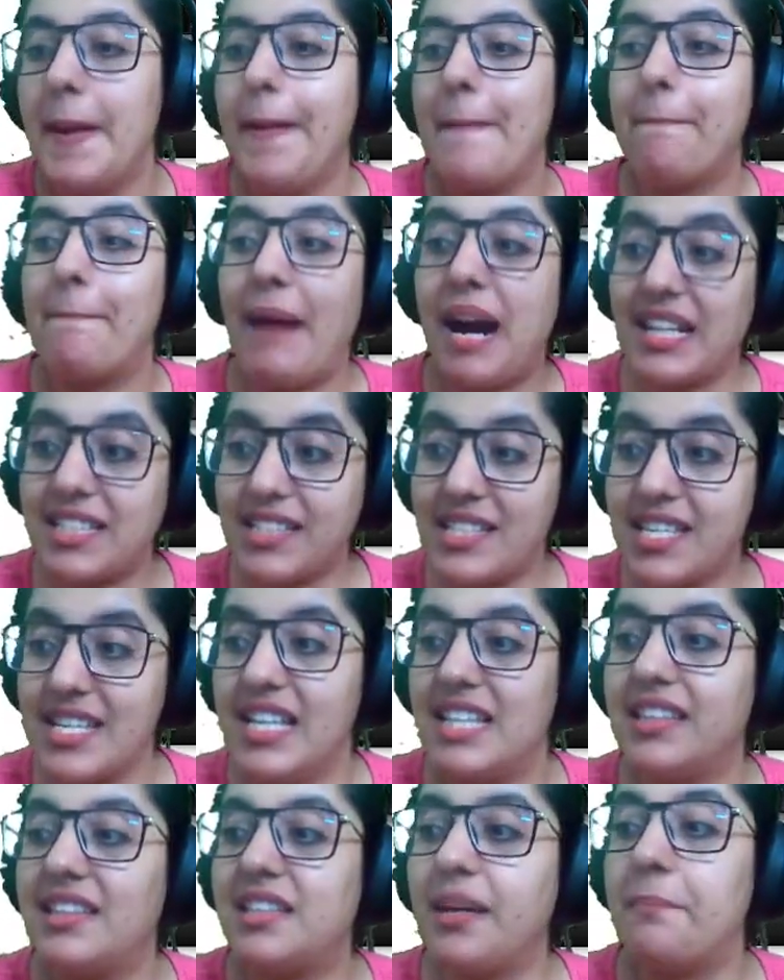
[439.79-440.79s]
But
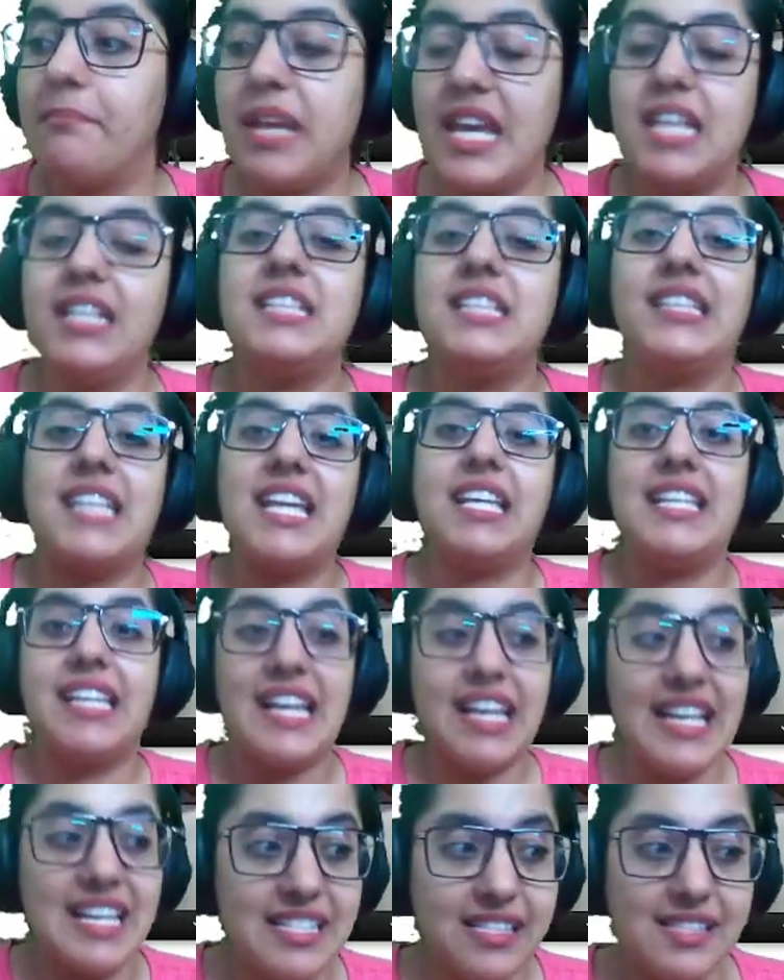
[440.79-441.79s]
the main thing
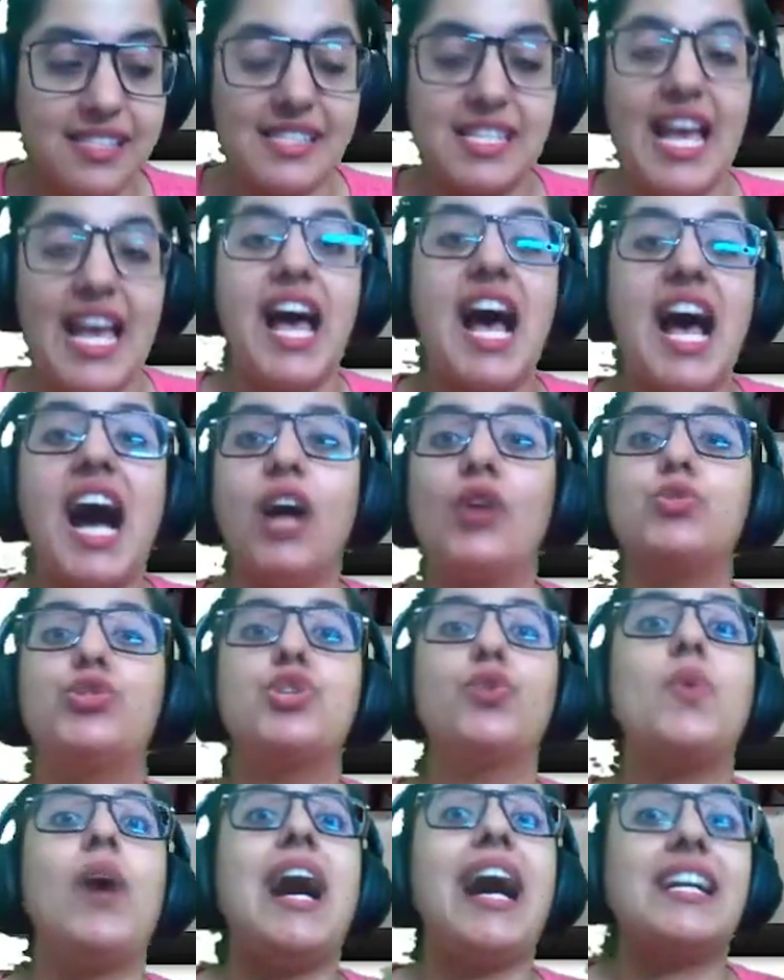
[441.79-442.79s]
is how
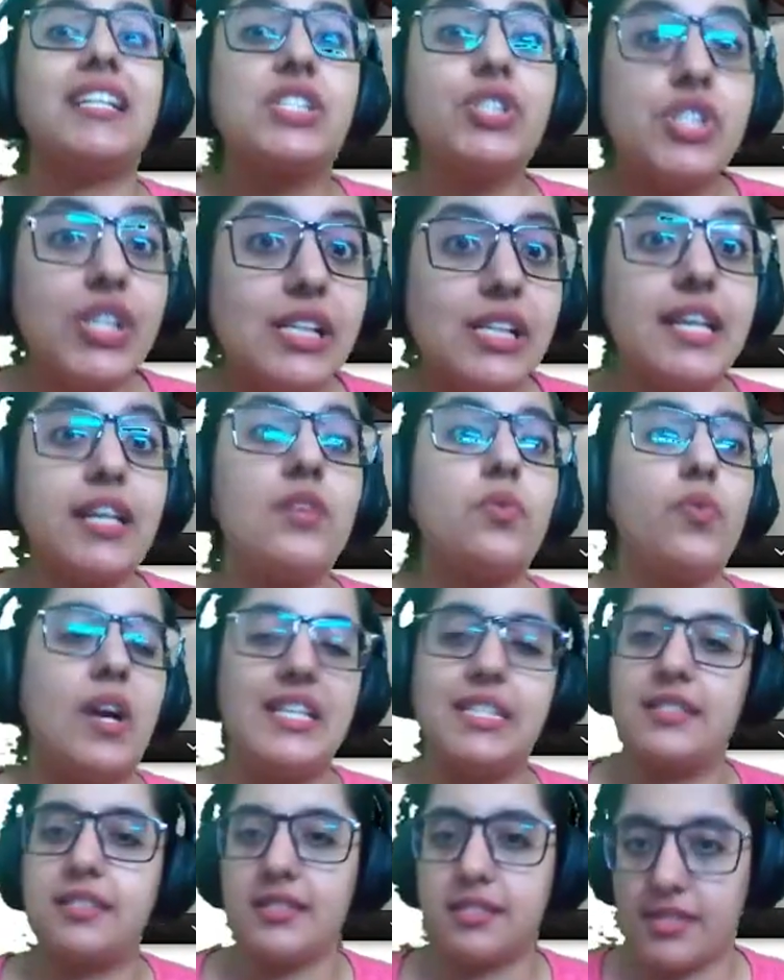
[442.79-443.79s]
to actually
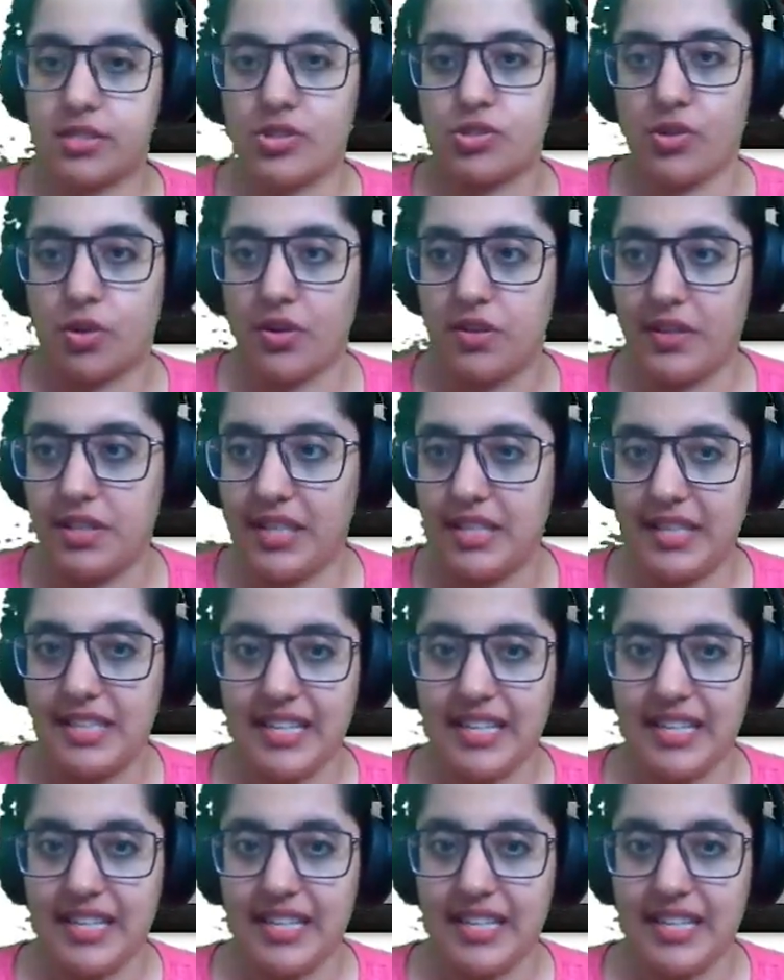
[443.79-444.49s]
write a story,